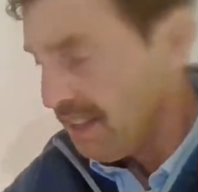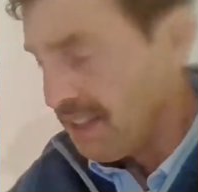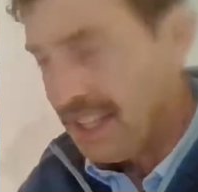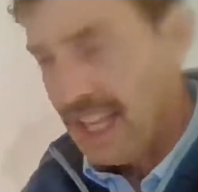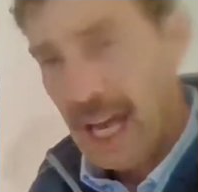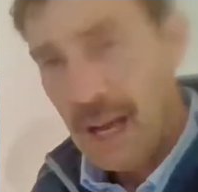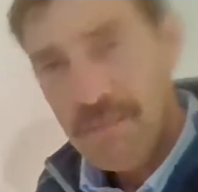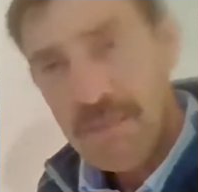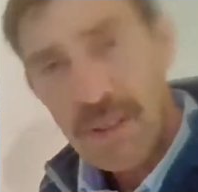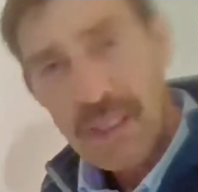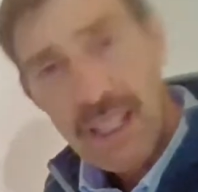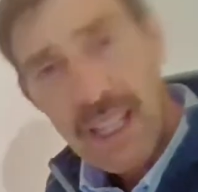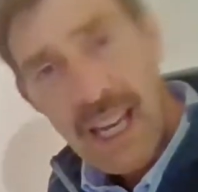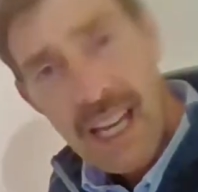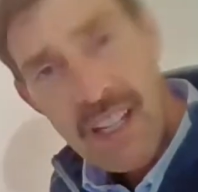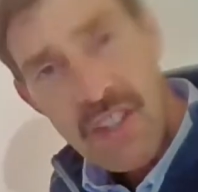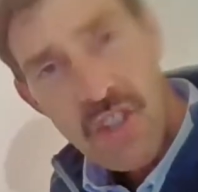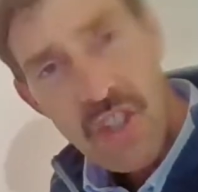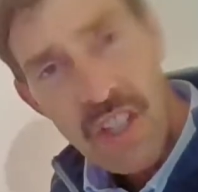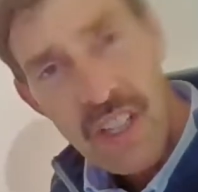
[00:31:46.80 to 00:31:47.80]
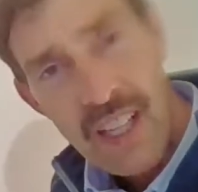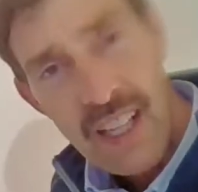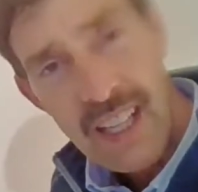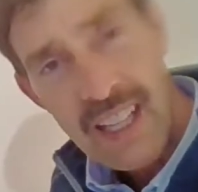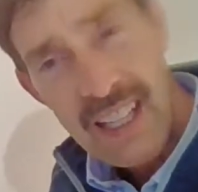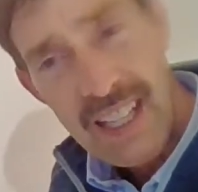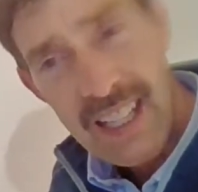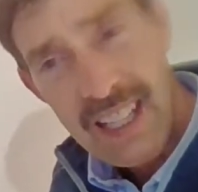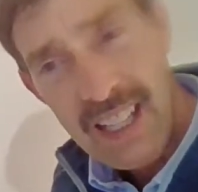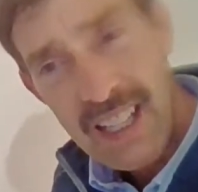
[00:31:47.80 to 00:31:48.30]
The application
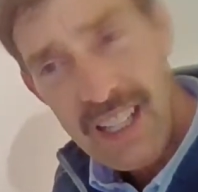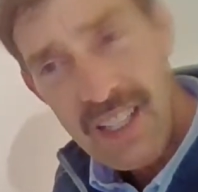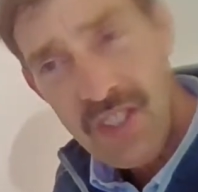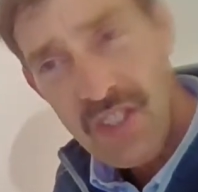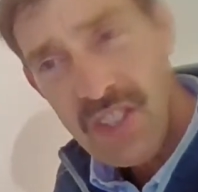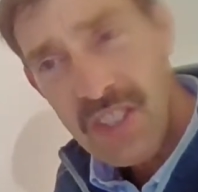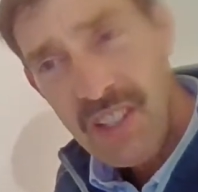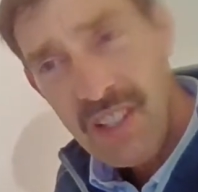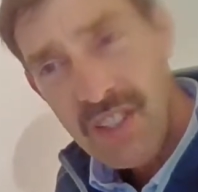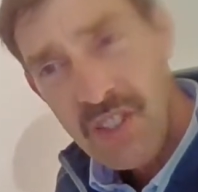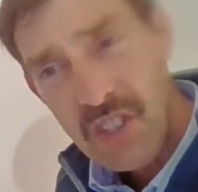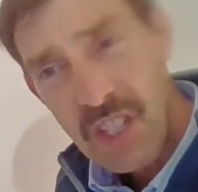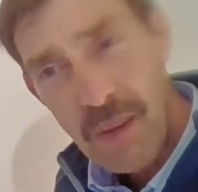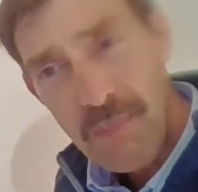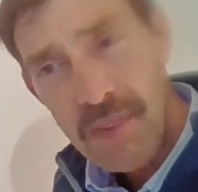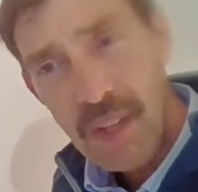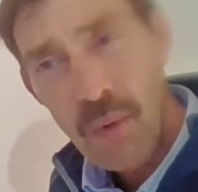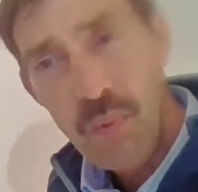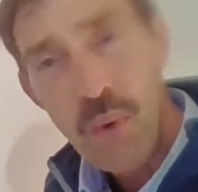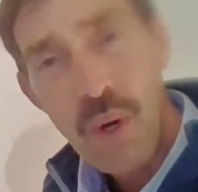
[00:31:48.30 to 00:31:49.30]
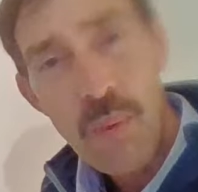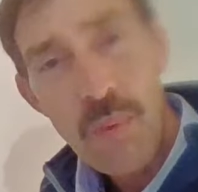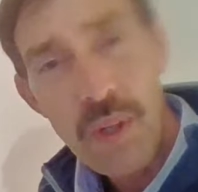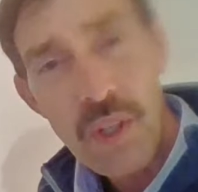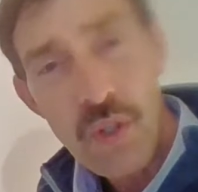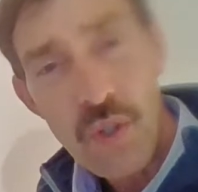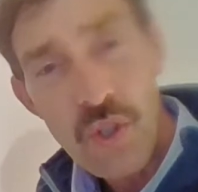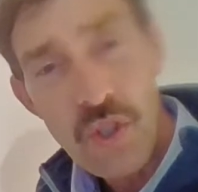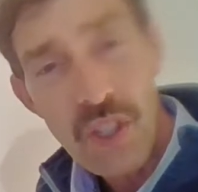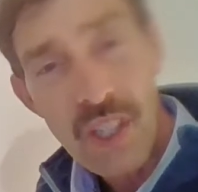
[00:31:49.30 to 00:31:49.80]
is something where
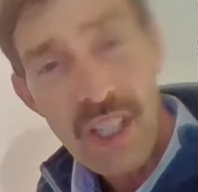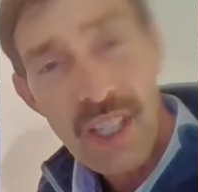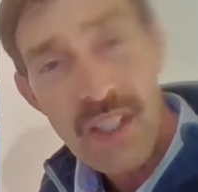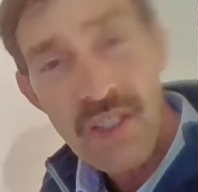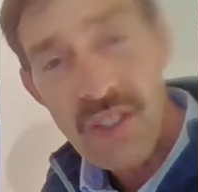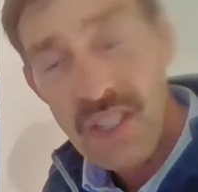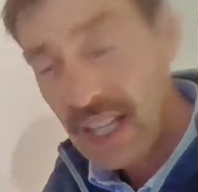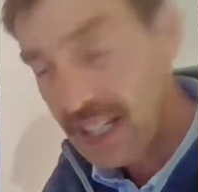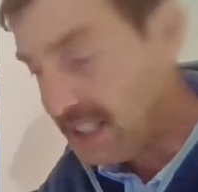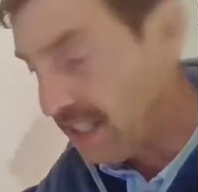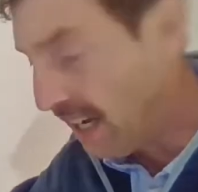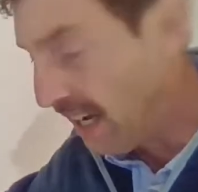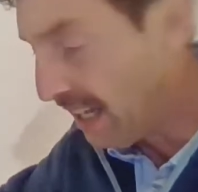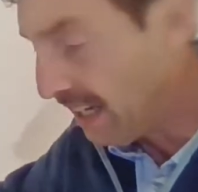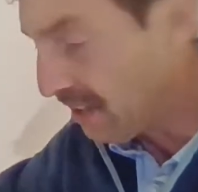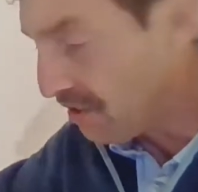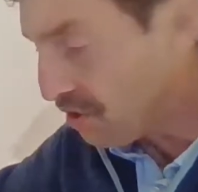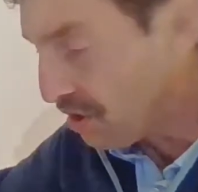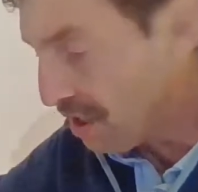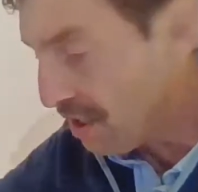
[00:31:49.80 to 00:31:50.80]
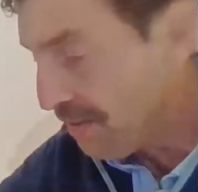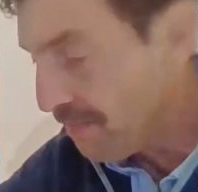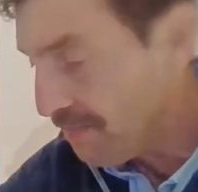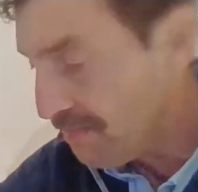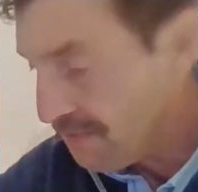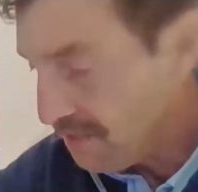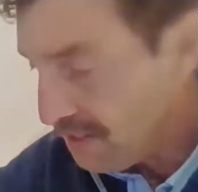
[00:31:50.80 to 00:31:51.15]
we use it in technology.